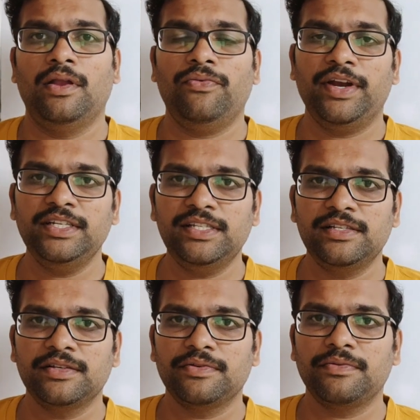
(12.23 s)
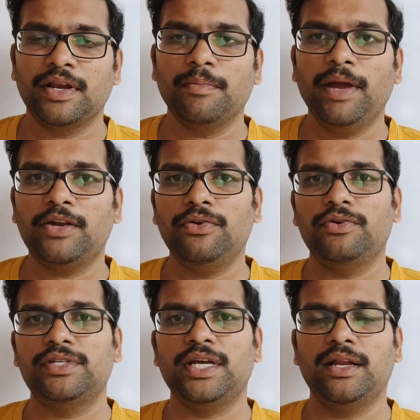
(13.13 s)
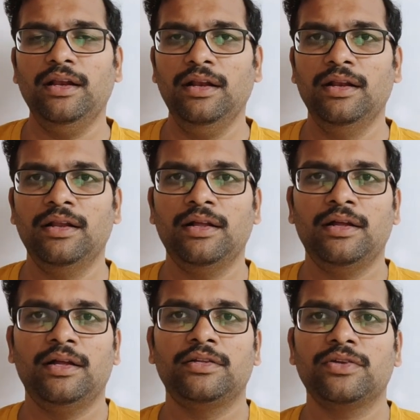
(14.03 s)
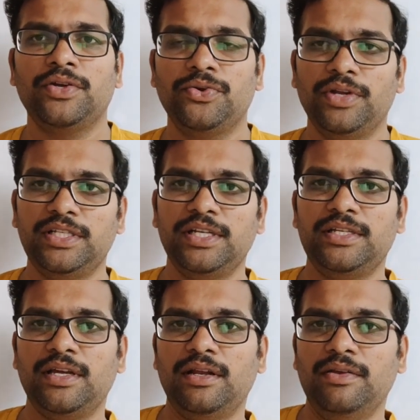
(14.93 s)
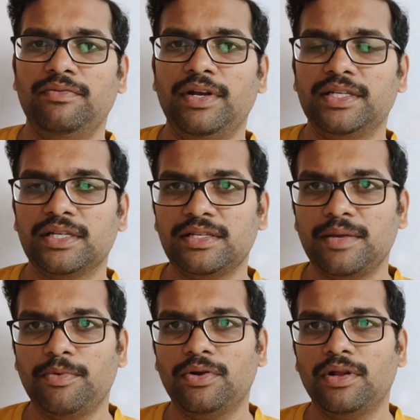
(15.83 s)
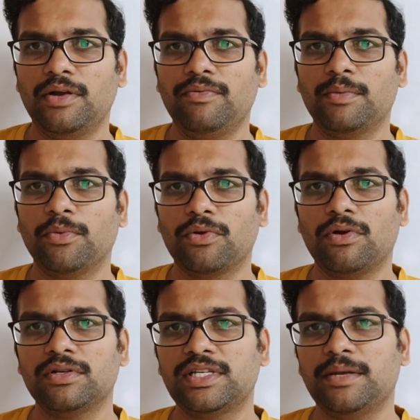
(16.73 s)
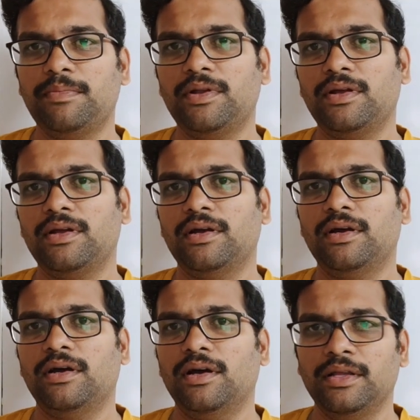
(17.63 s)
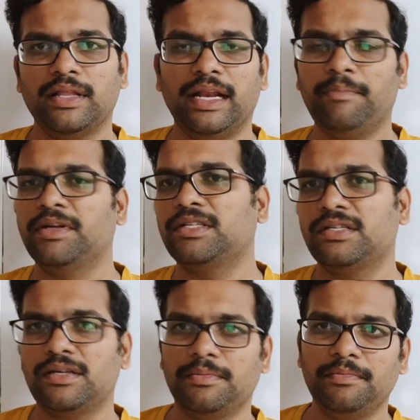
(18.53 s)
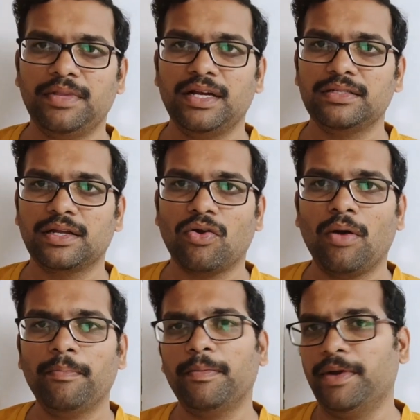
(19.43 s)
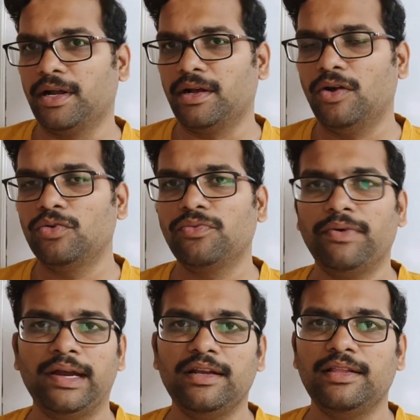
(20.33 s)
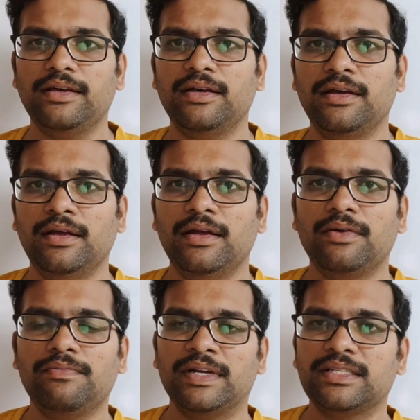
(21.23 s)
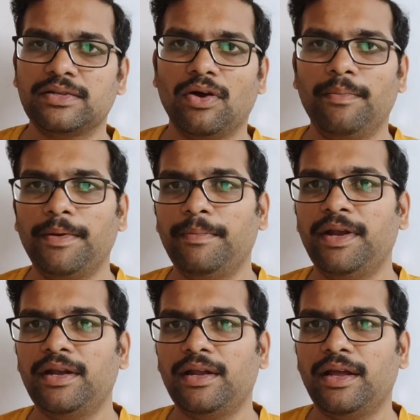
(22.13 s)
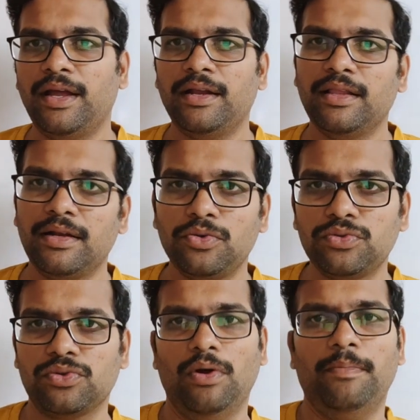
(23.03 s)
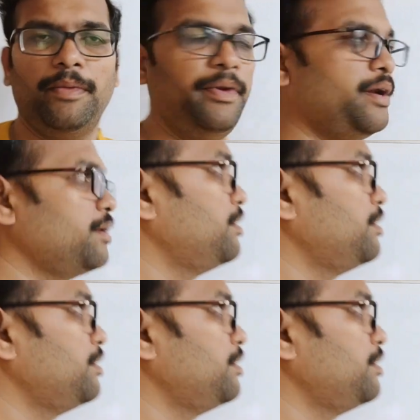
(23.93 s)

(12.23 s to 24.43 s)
friends, welcome back to our channel. So in today's session, we'll discuss about uh, one more concept uh, in the number system that is a complement. How to find the ones complement and the twos complement.